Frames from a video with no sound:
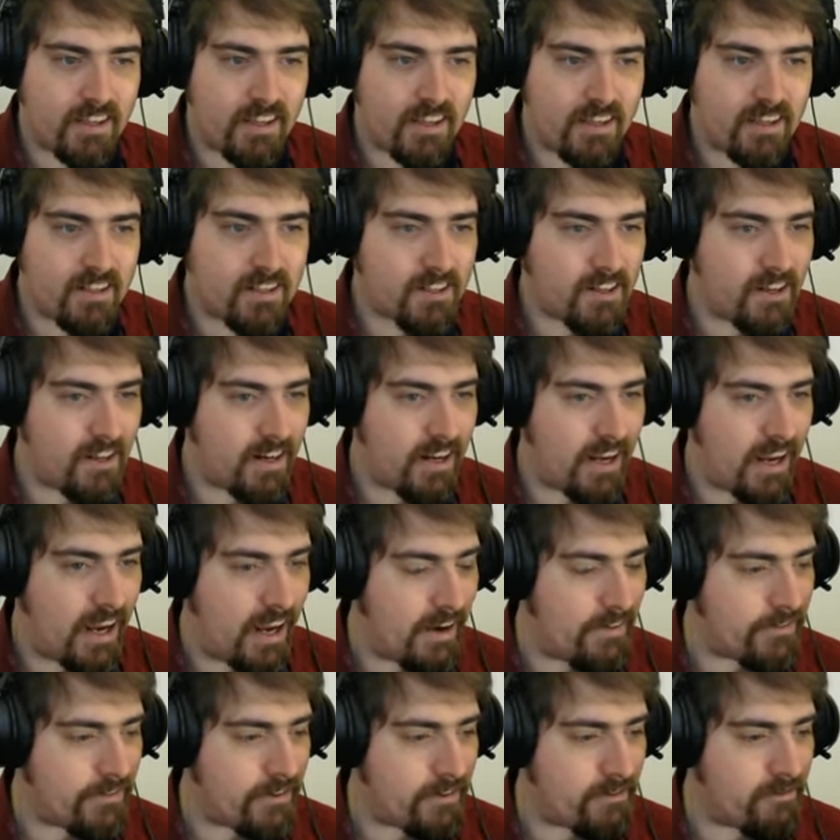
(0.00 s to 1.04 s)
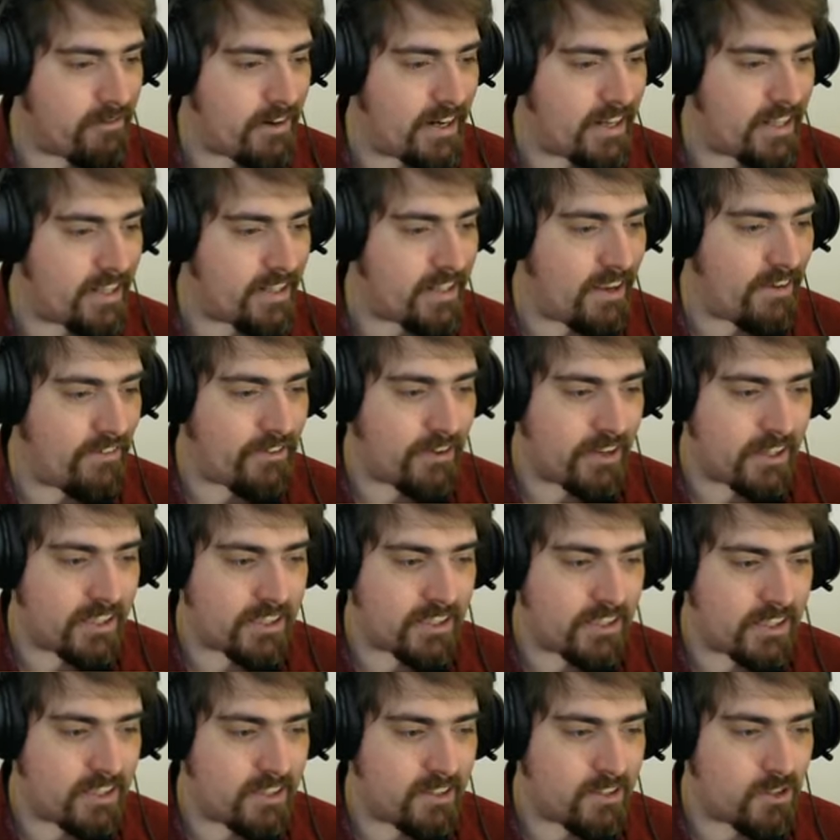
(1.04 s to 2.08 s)
he's going to have great
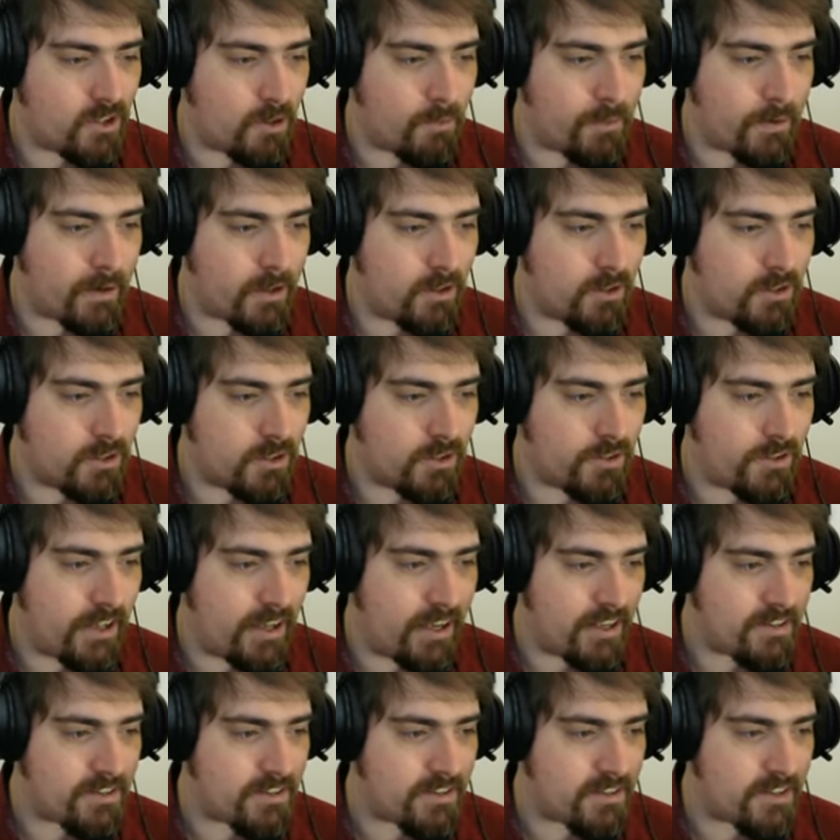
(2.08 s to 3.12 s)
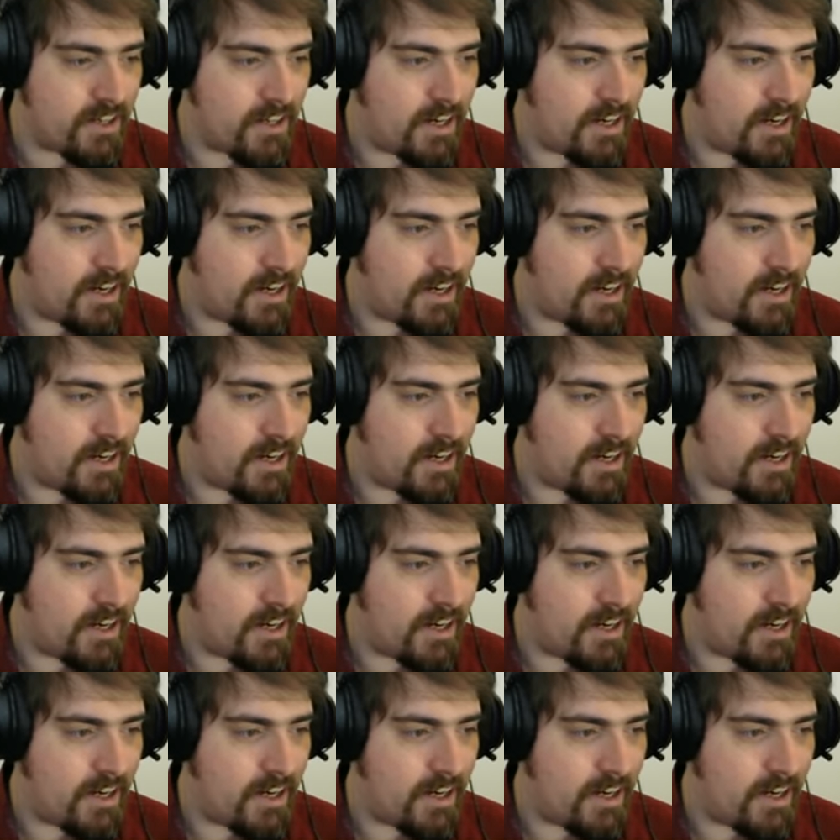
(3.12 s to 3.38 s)
difficulty stopping all this.